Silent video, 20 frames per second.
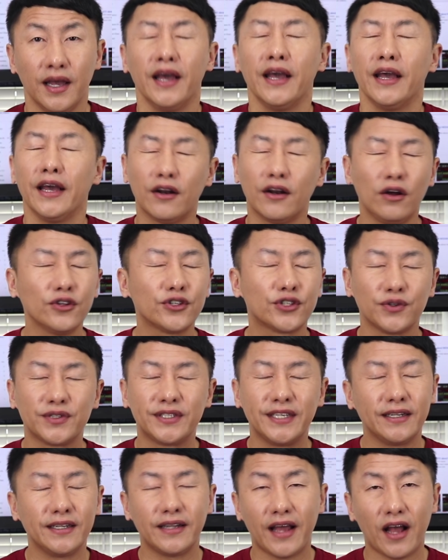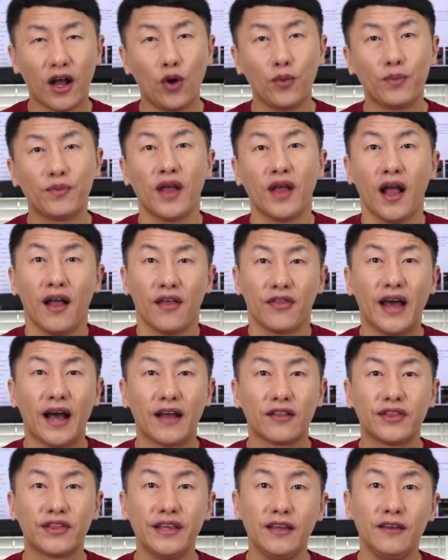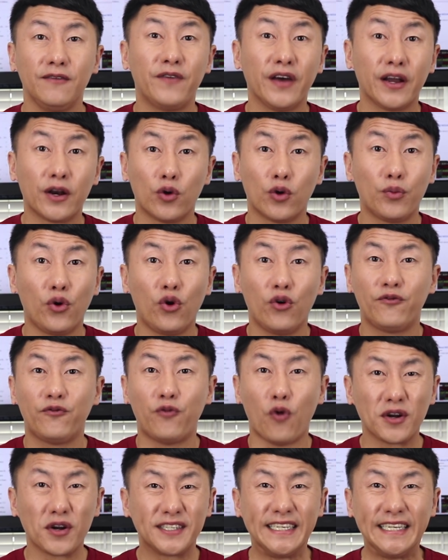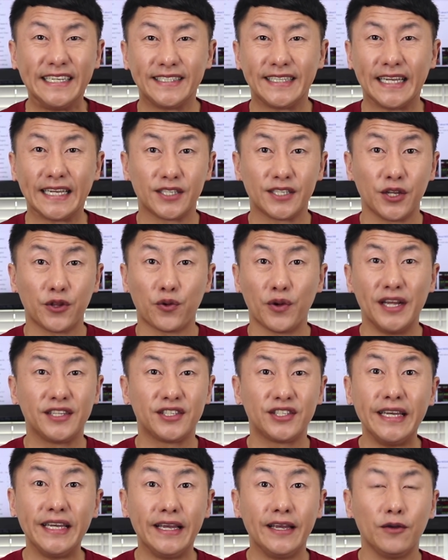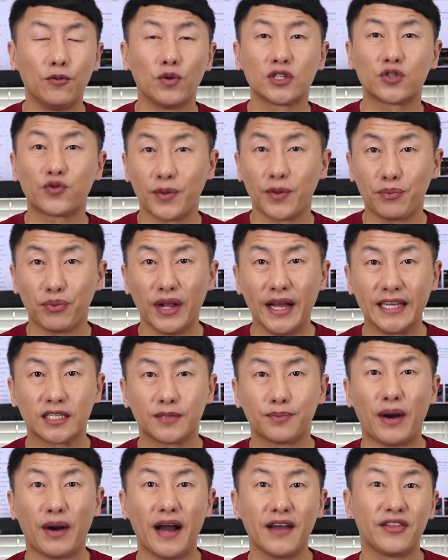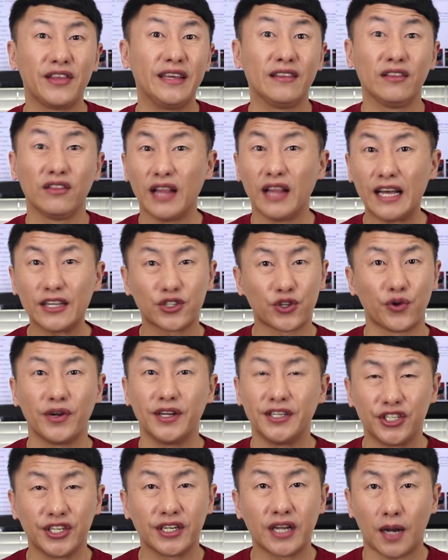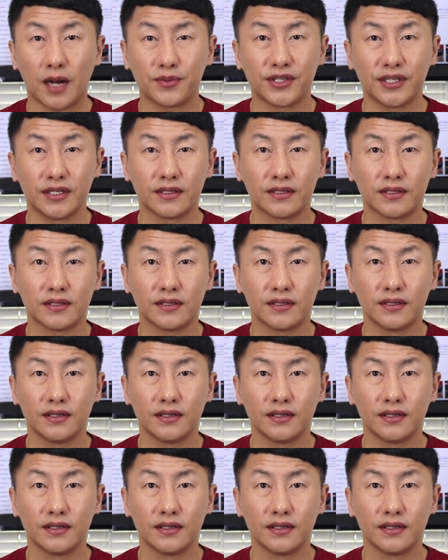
It also didn't help that the venerable 4G63T was replaced by the lesser engine options.